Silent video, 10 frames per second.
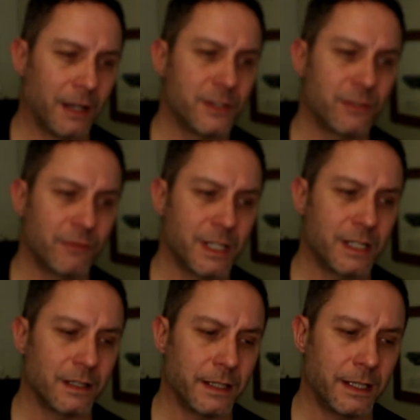I just
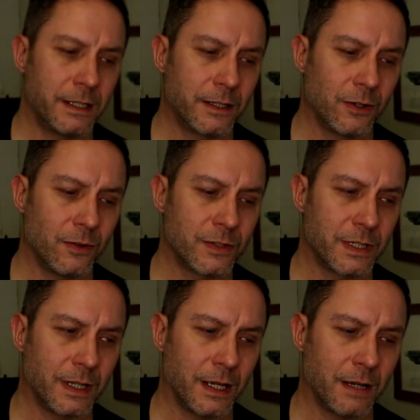recently
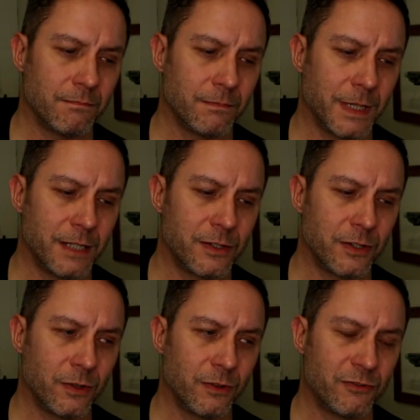got
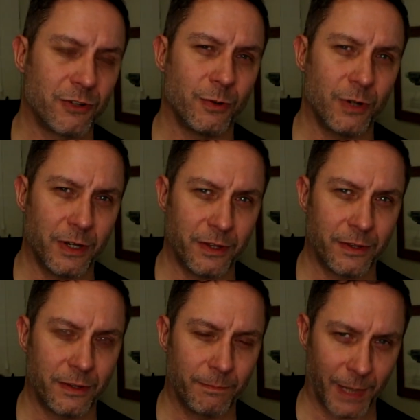into the True
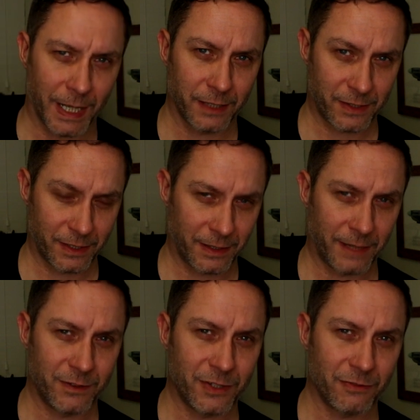Earth packs that
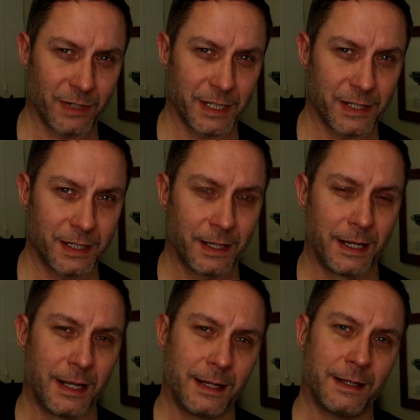they've just released.
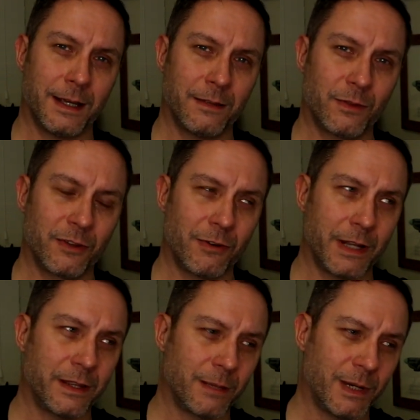Now, the
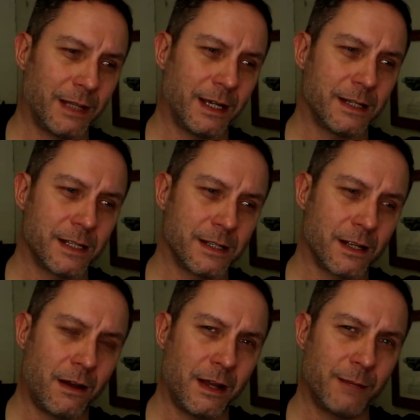great thing about that is
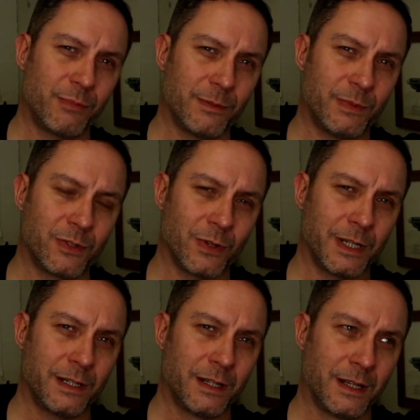it's a hybrid
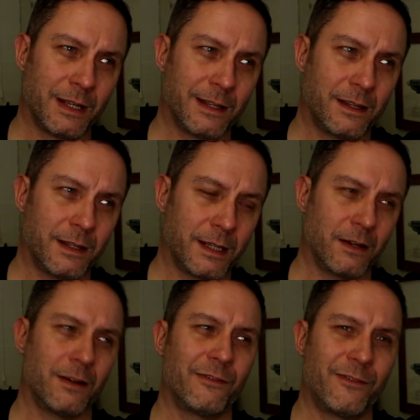between the
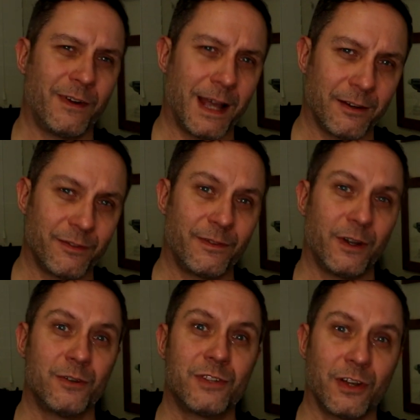kind of flat
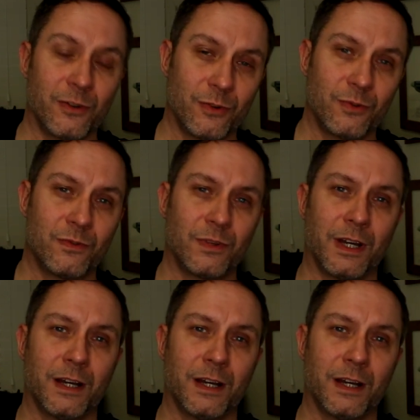photo